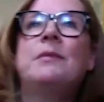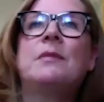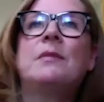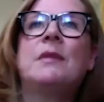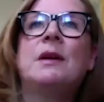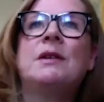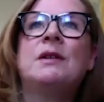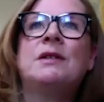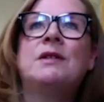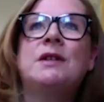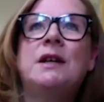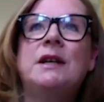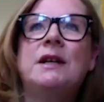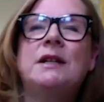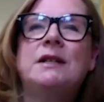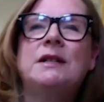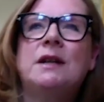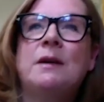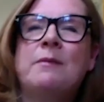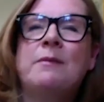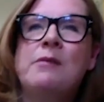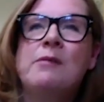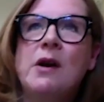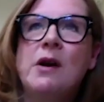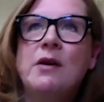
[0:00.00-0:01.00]
she'd
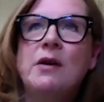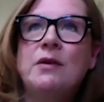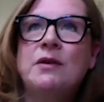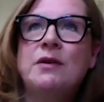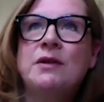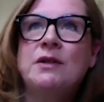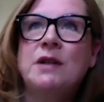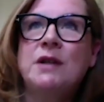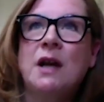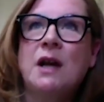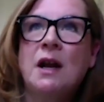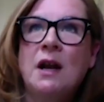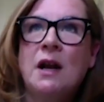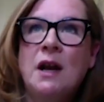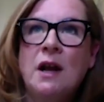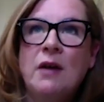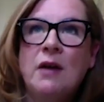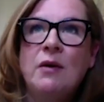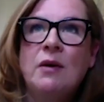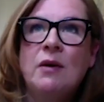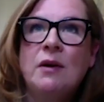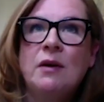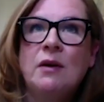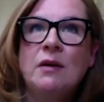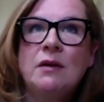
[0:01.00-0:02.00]
approached a
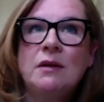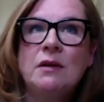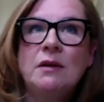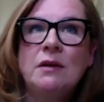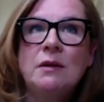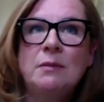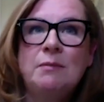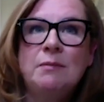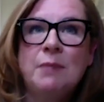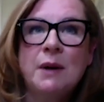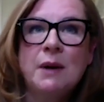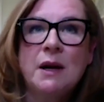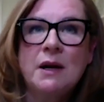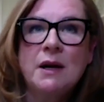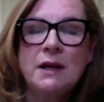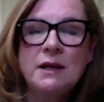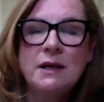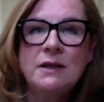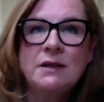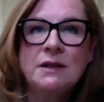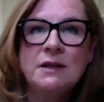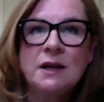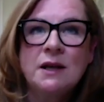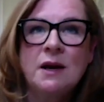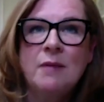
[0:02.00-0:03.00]
local
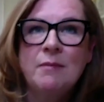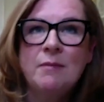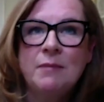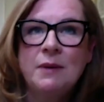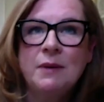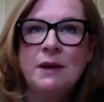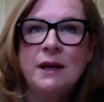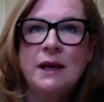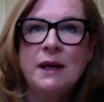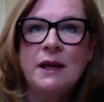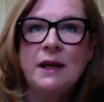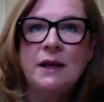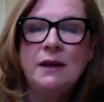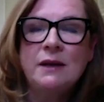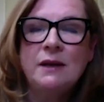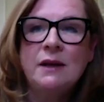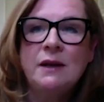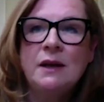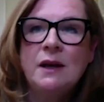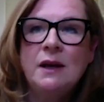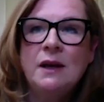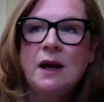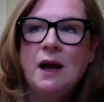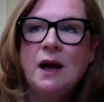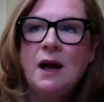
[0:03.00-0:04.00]
blind company
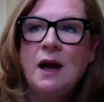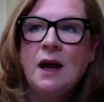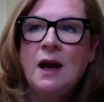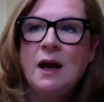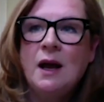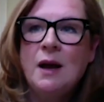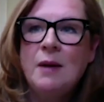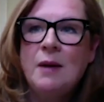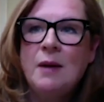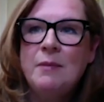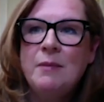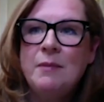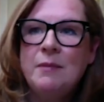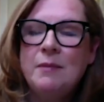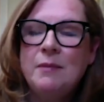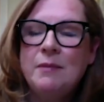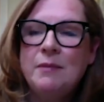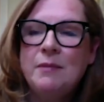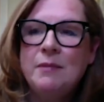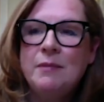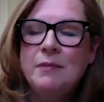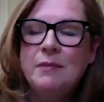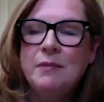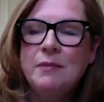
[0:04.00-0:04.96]
um,